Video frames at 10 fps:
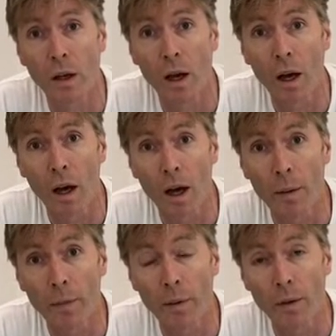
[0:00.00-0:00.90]

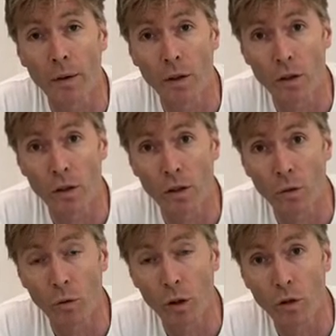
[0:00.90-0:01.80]
that you
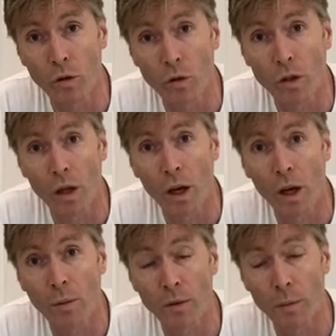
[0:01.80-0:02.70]
will use
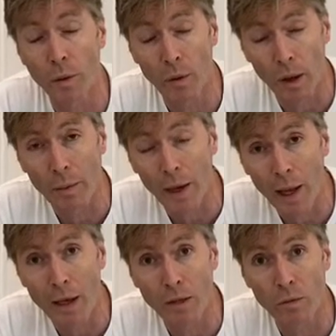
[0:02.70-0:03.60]
to build up the
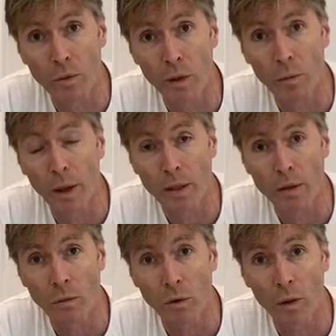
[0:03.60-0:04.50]
layers when you're
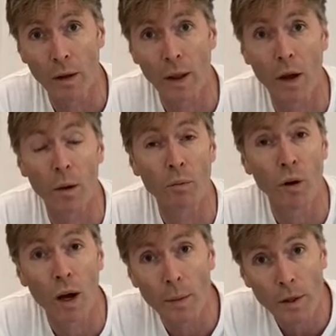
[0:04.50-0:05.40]
painting woodwork. They are
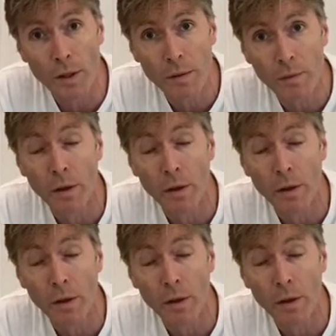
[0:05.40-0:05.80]
primers,